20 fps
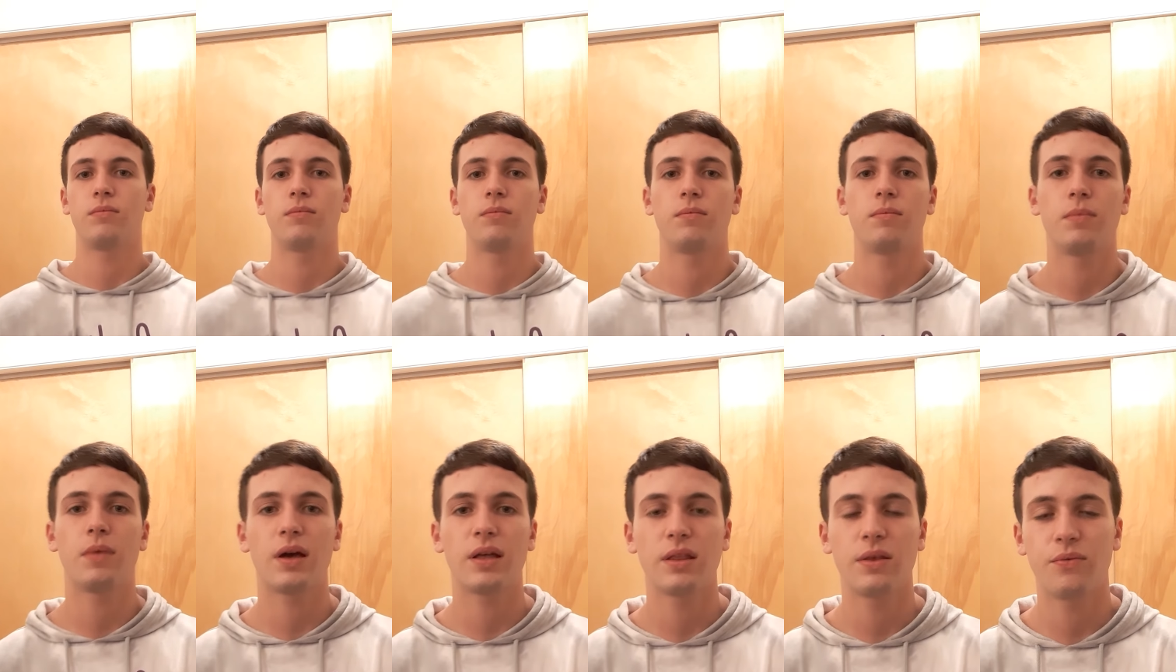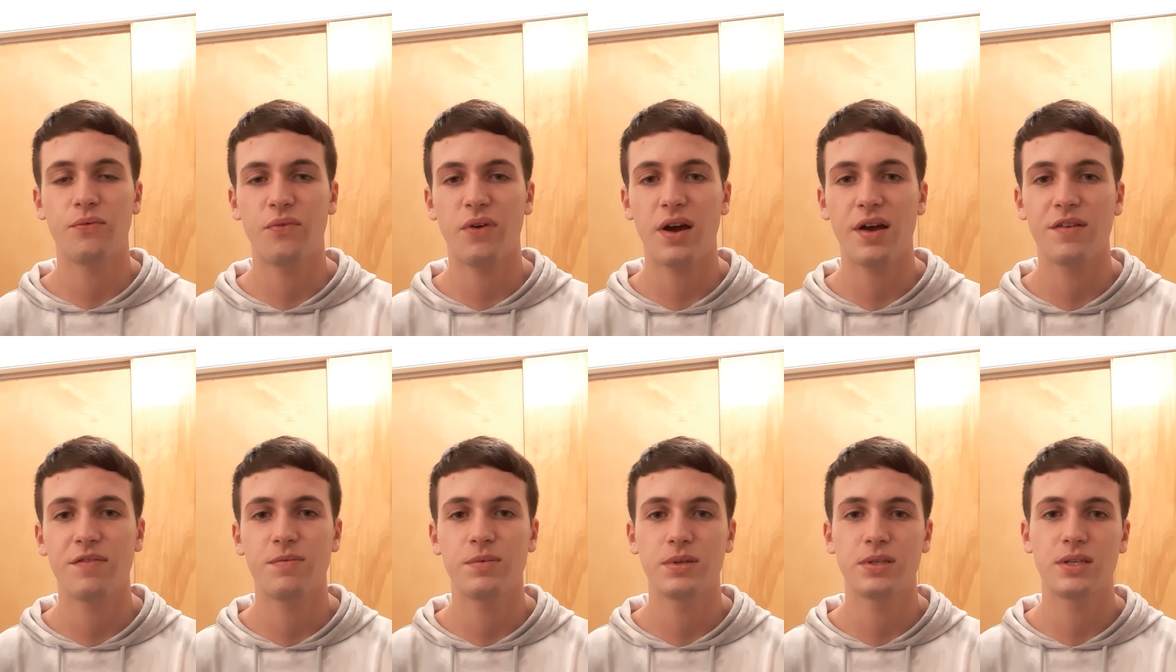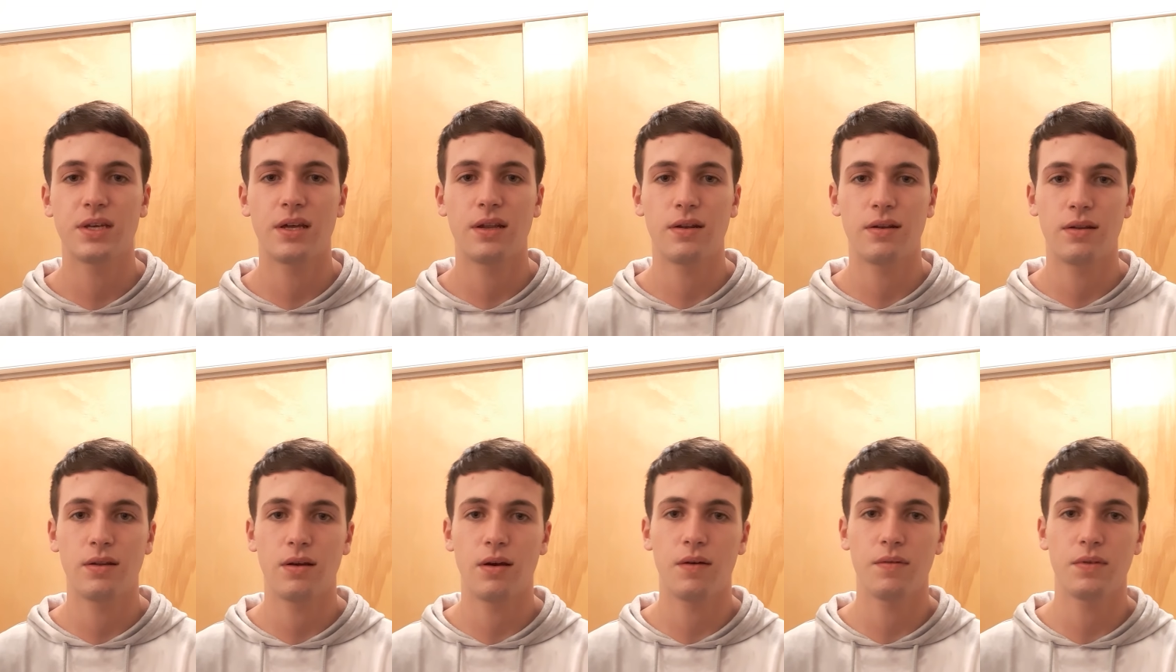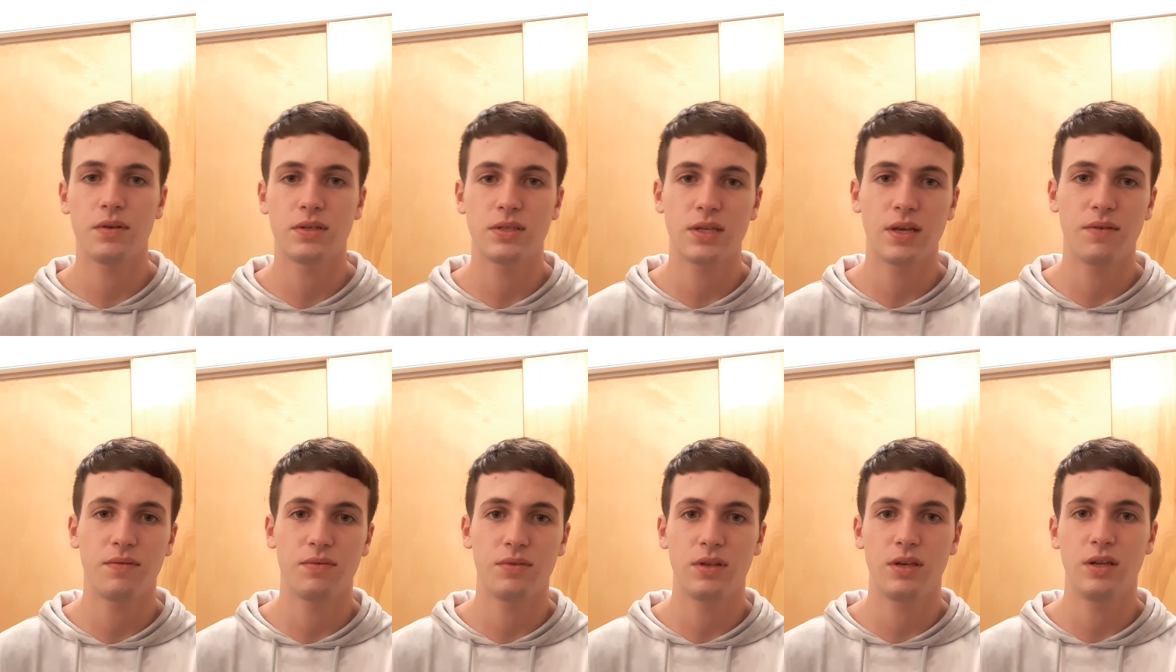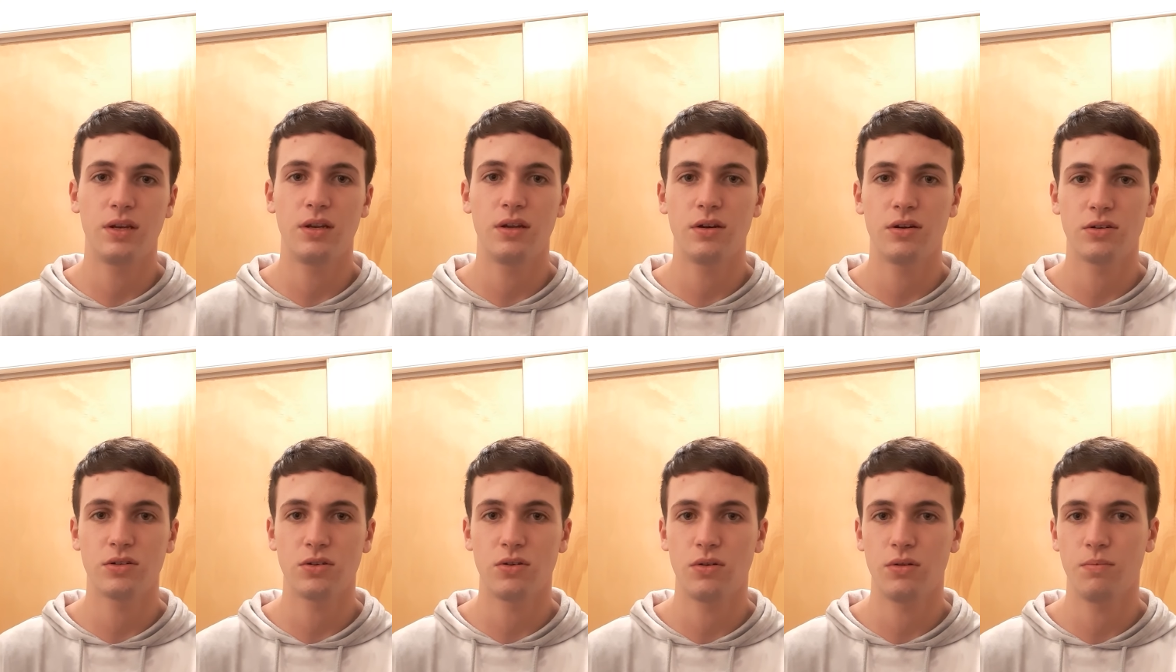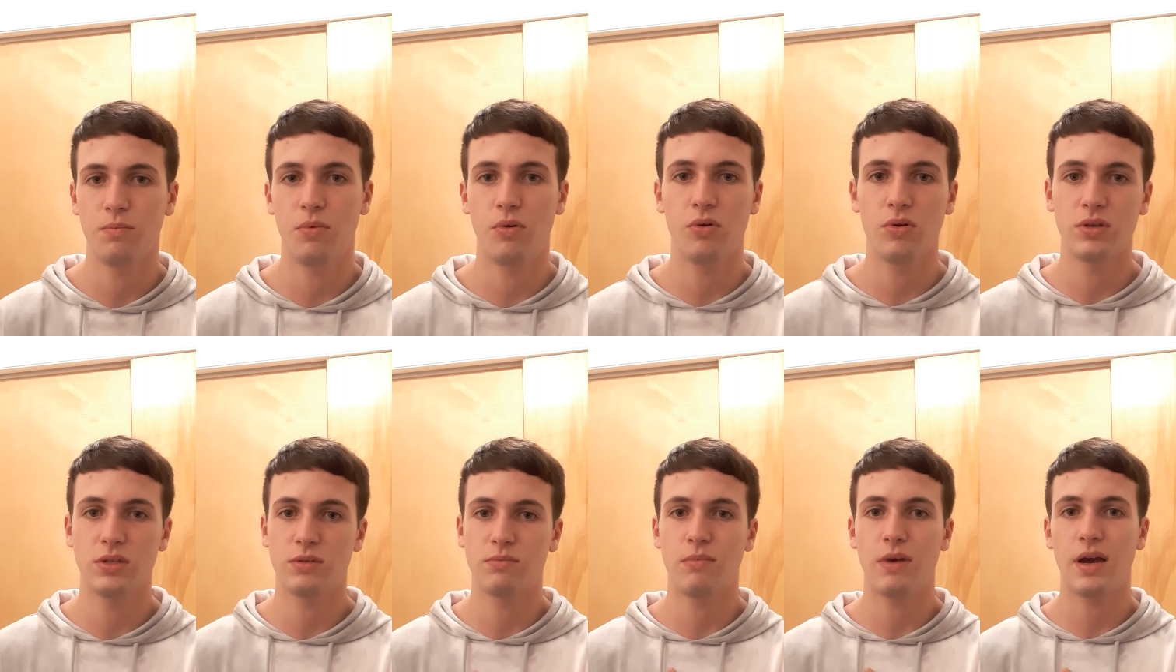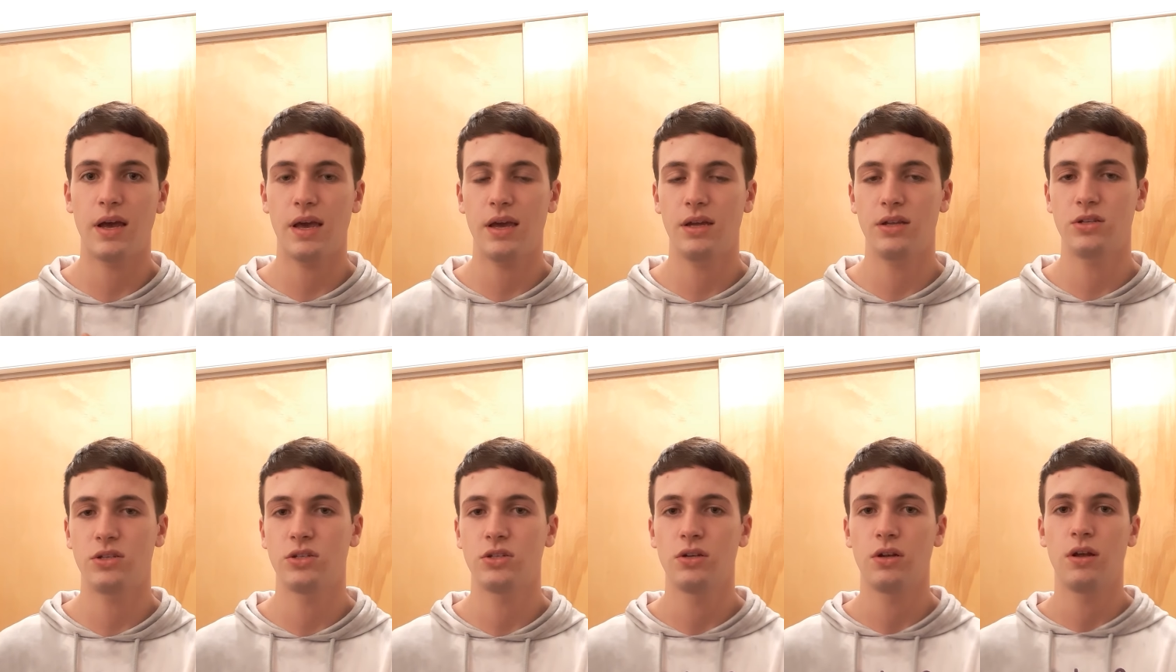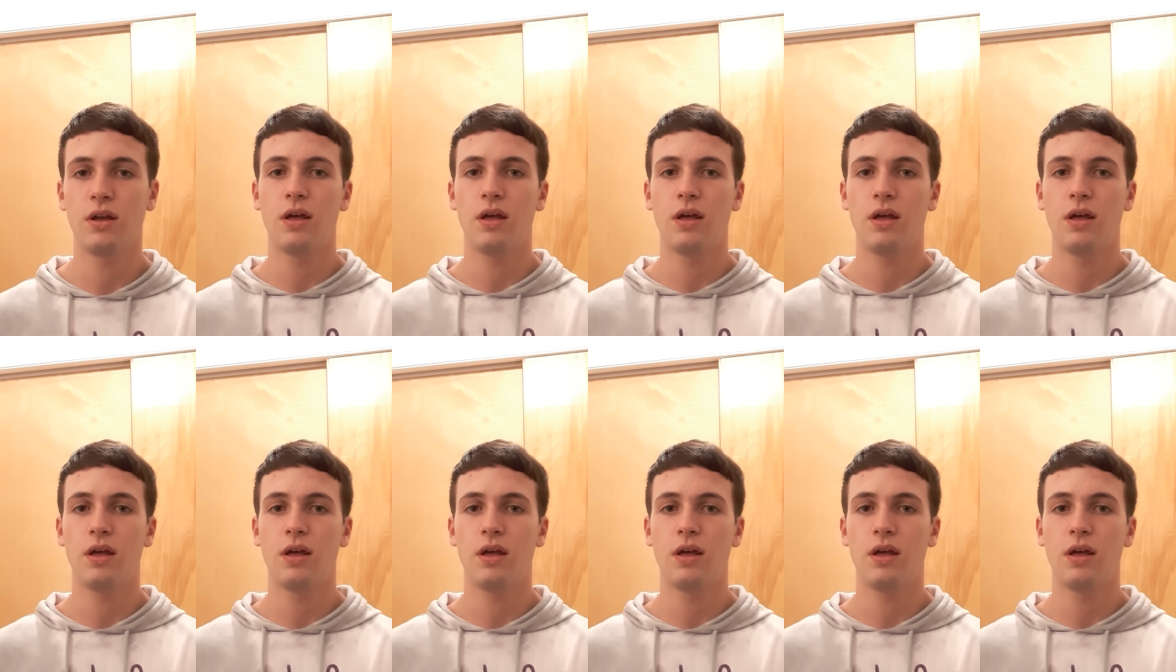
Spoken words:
95% of the 17 years old boys my age